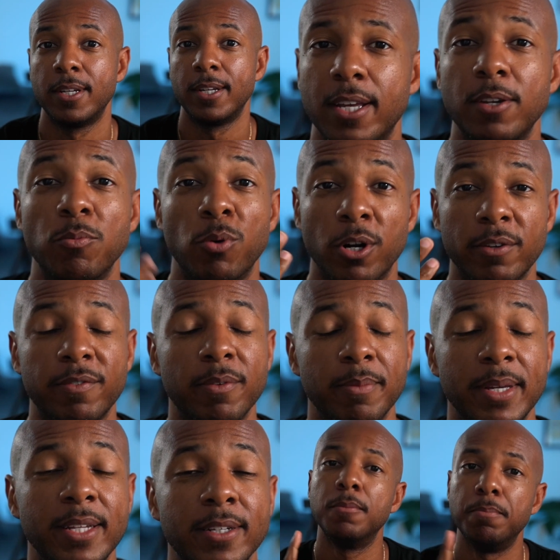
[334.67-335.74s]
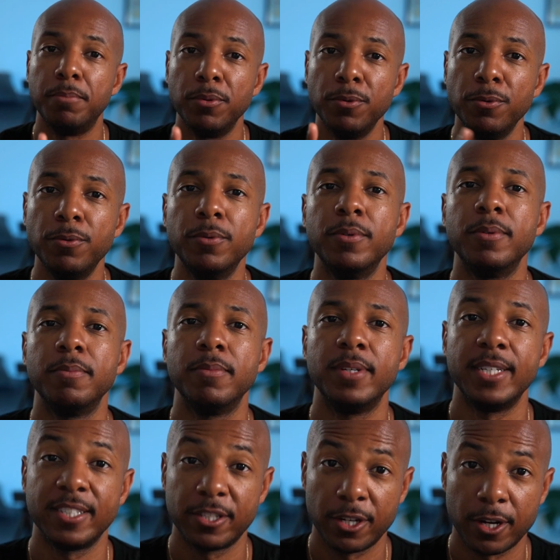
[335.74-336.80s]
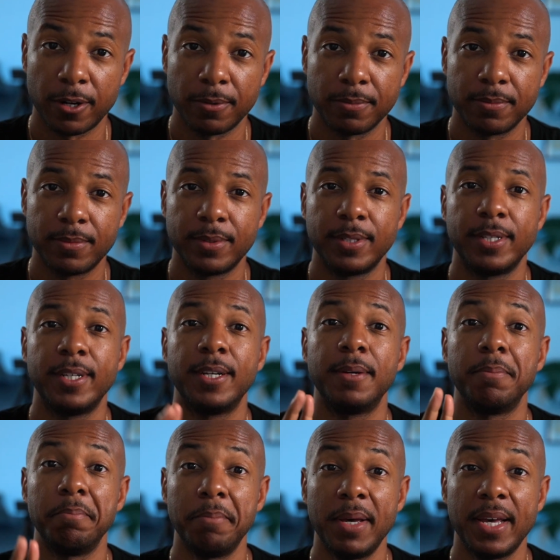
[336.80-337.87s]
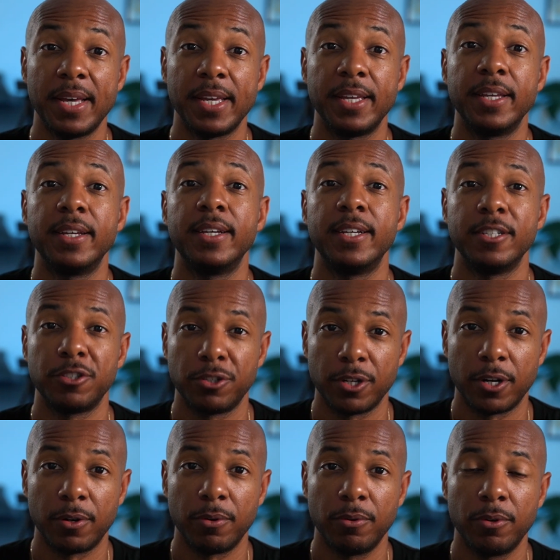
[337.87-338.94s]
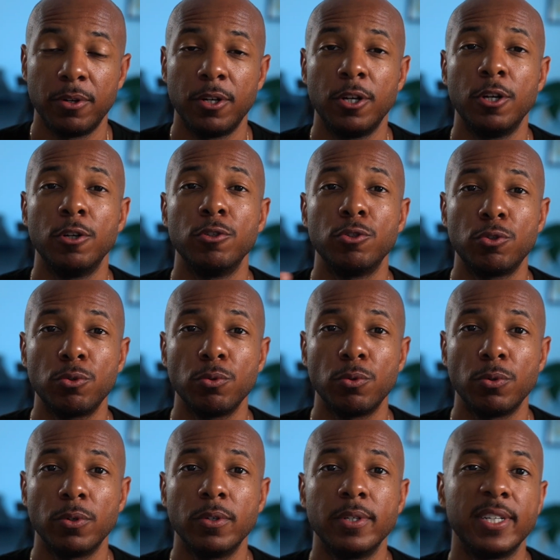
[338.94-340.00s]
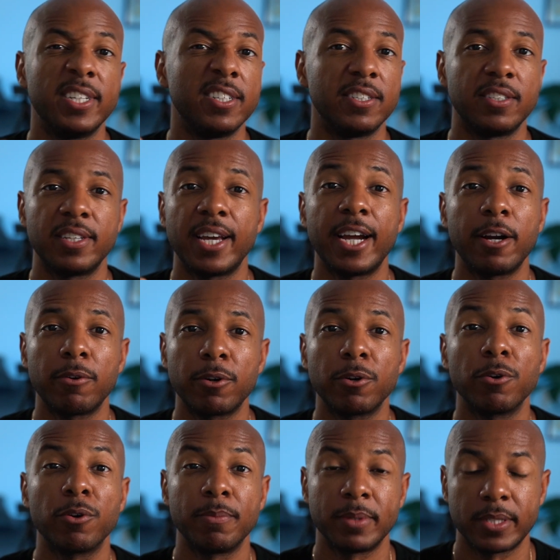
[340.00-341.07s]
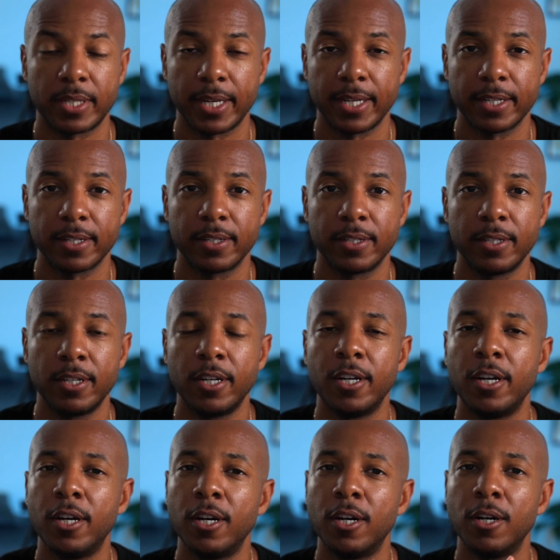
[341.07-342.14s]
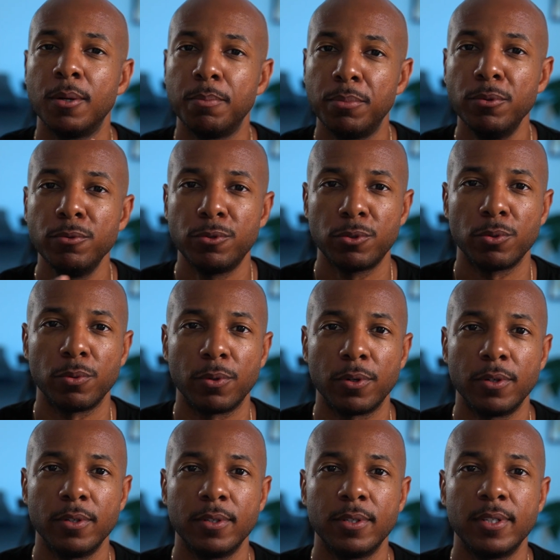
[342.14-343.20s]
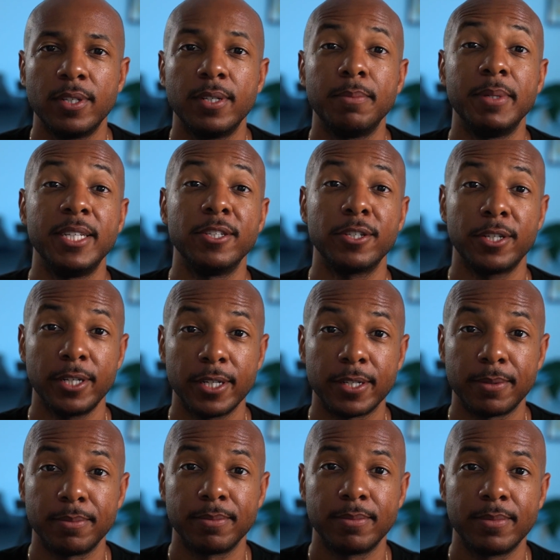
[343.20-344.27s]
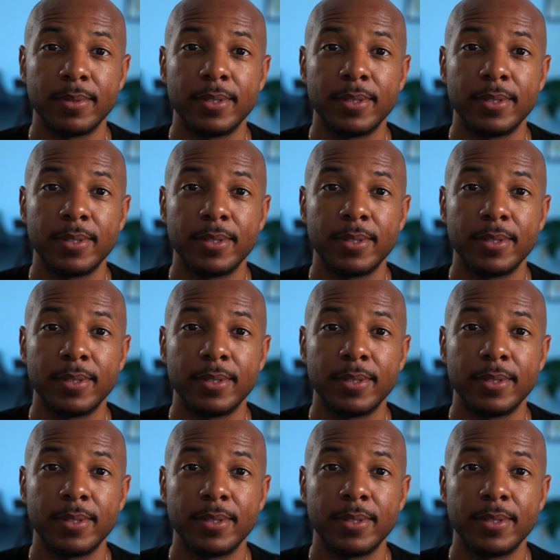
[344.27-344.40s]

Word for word: It worked for me. Bu is no. May is no. Tsul is error or mistake. Butsul means good.